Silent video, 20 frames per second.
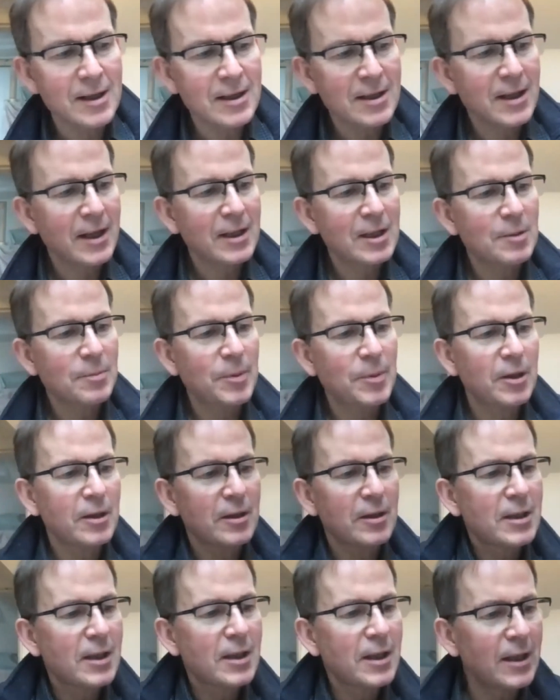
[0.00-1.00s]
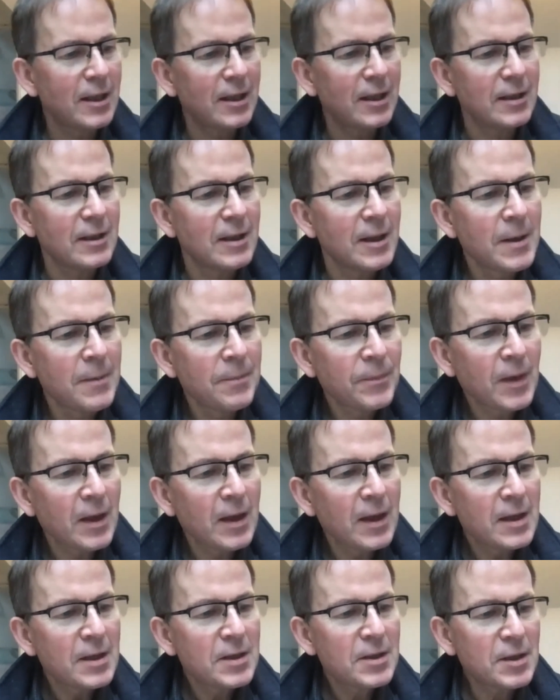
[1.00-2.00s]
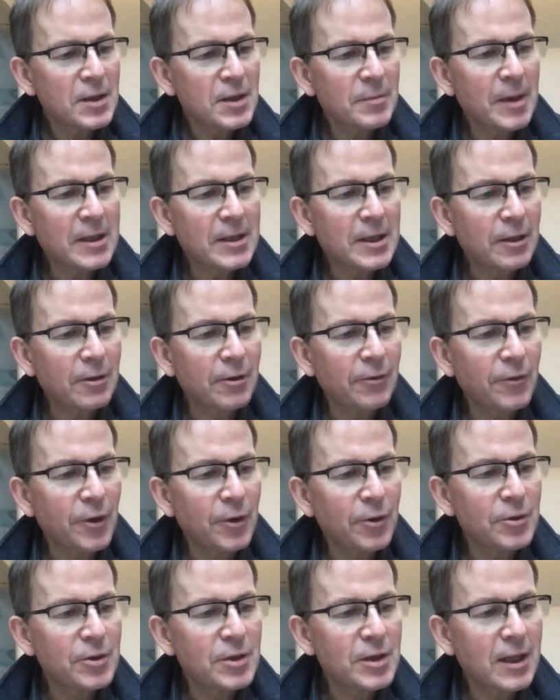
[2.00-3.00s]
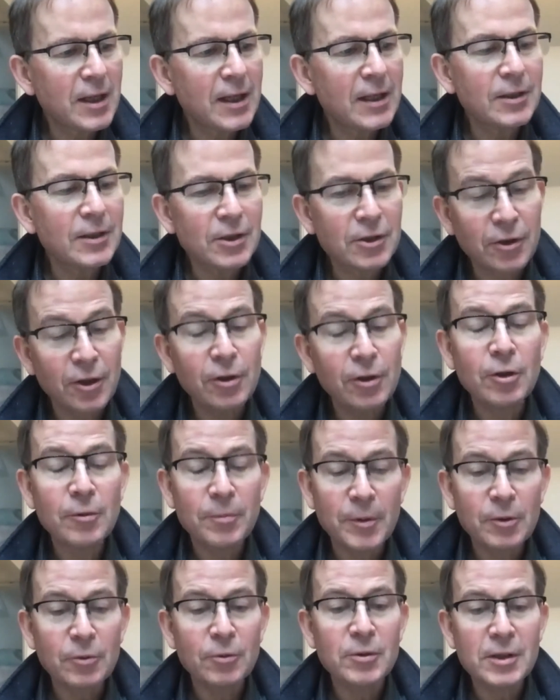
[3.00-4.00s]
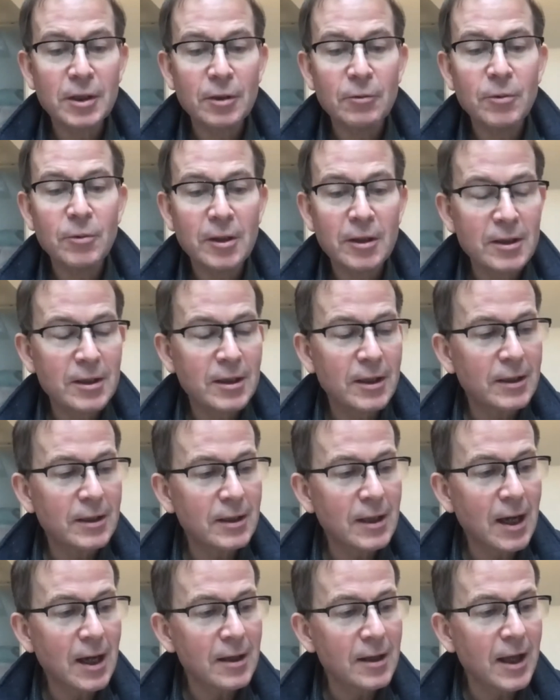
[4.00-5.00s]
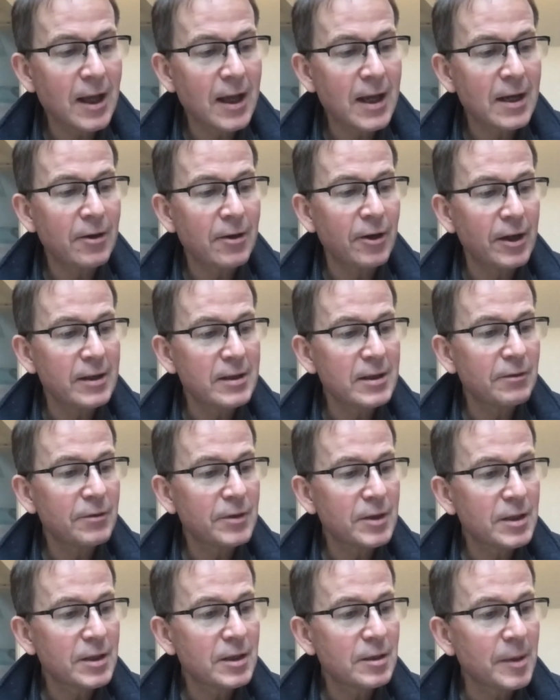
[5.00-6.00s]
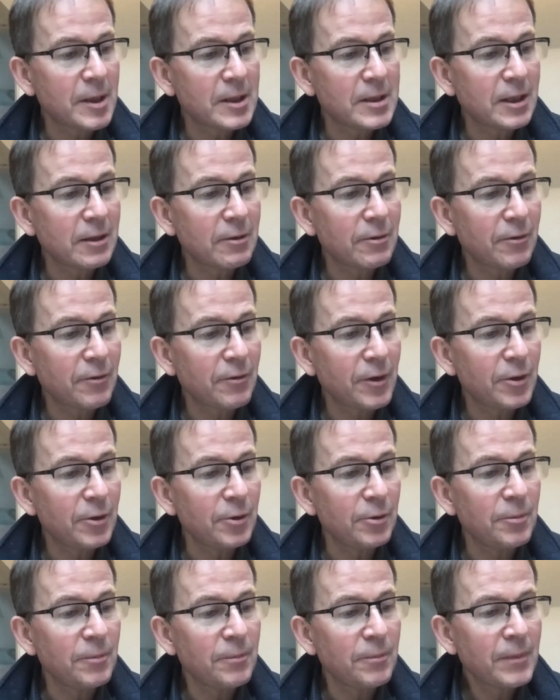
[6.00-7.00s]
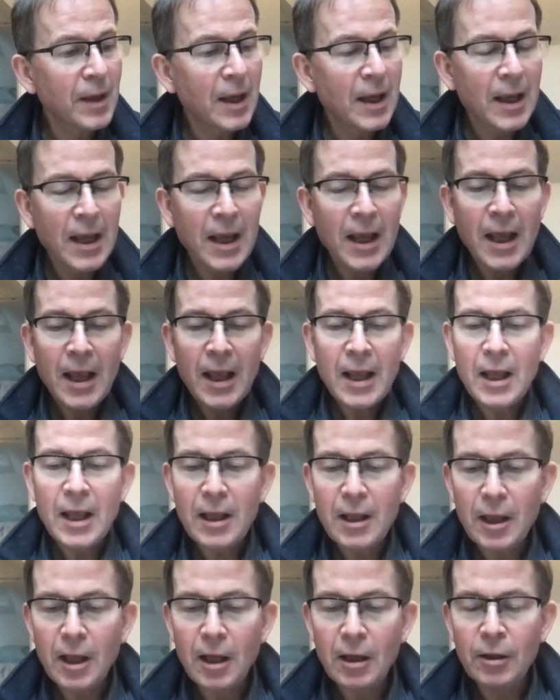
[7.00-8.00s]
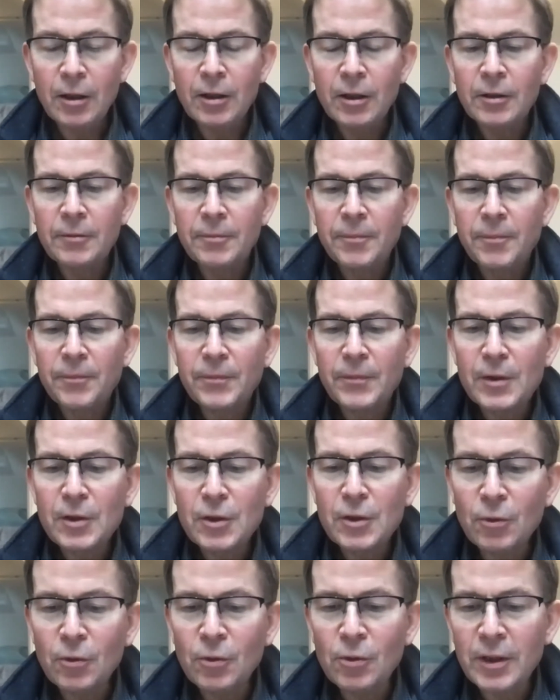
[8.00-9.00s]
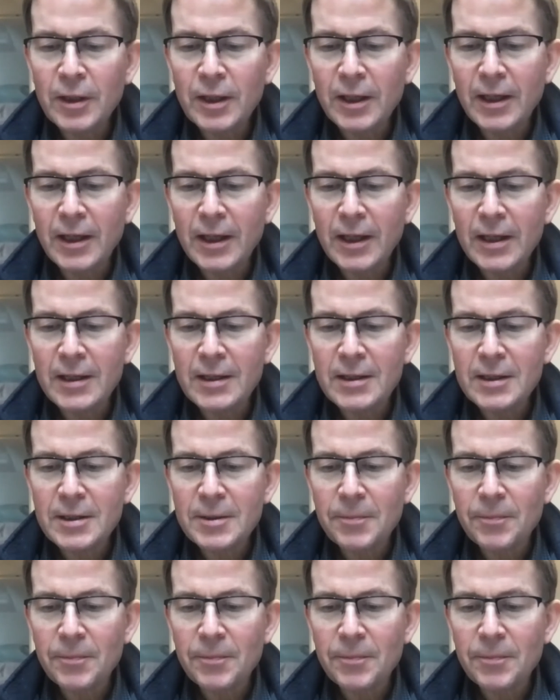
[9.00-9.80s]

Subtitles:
expert in systematic reviews in stroke, but also works in other areas of systematic review. Her talk is